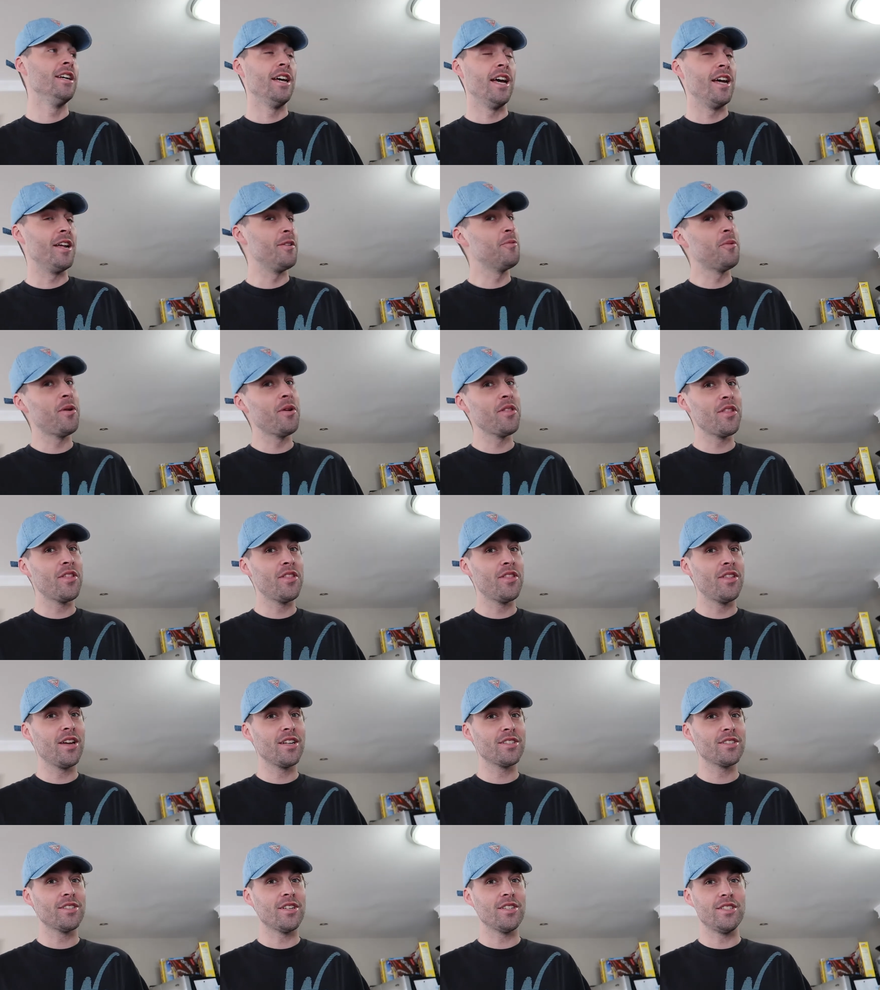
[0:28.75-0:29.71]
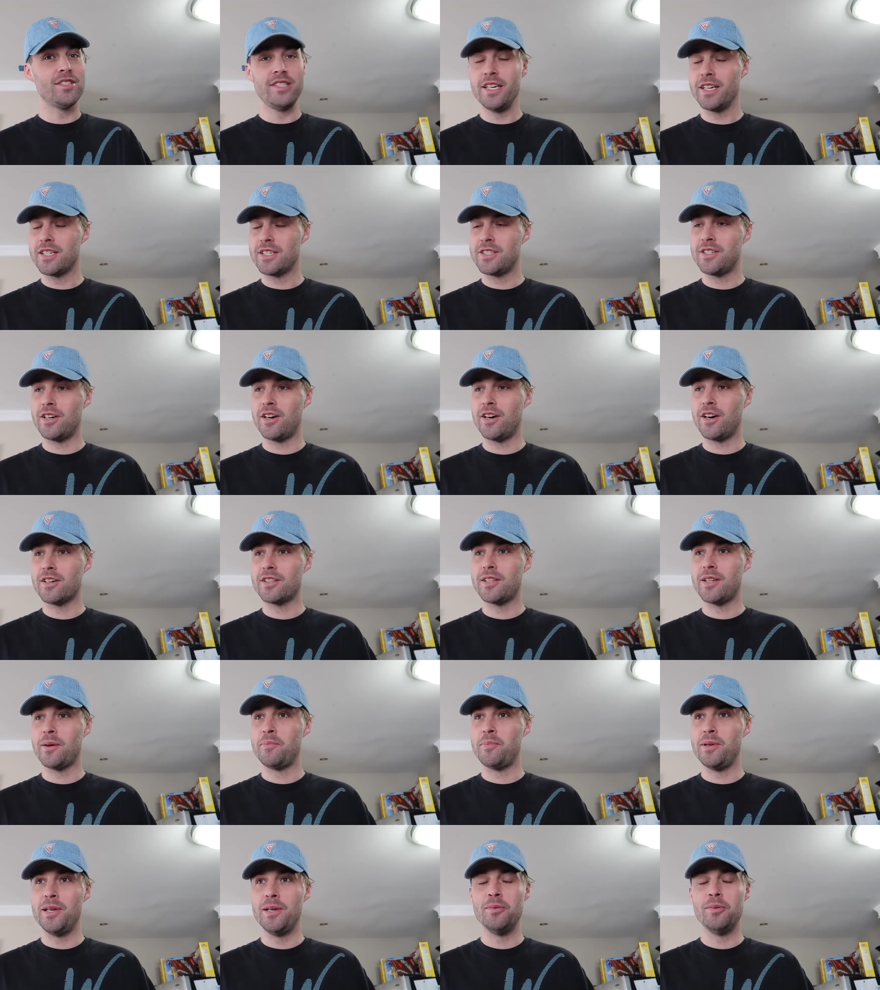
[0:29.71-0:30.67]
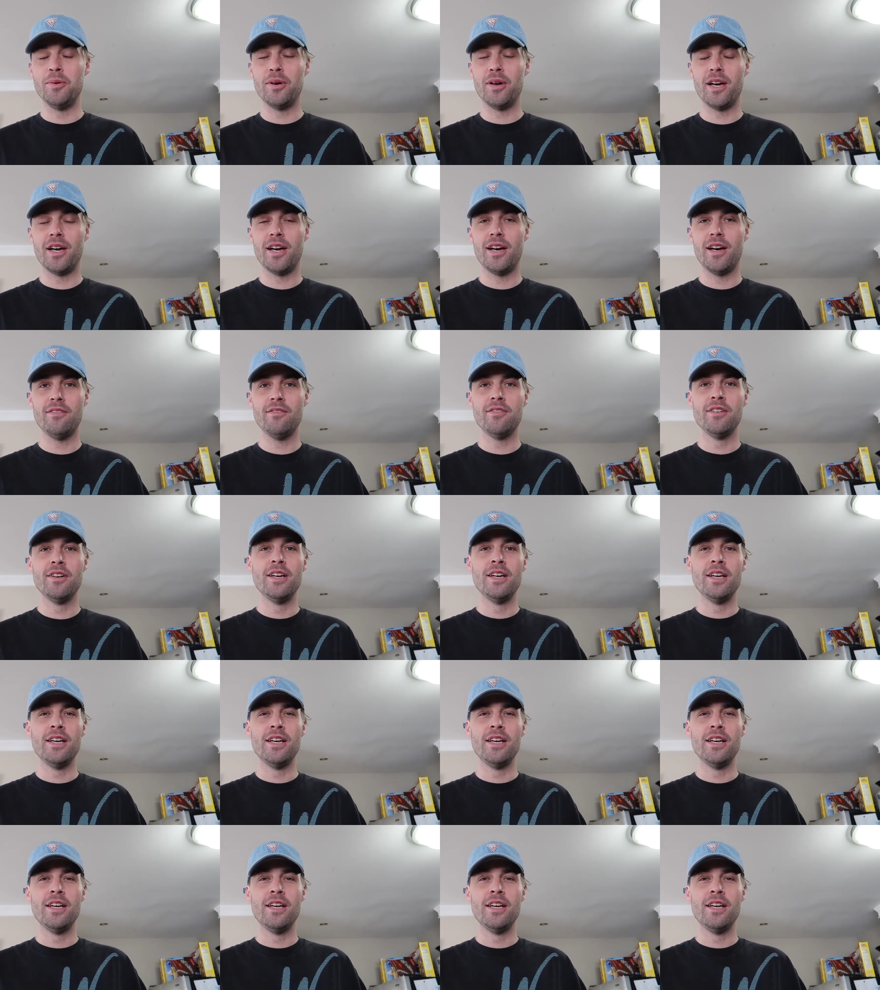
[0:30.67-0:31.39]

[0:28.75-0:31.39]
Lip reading: and one of the things on TikTok that people have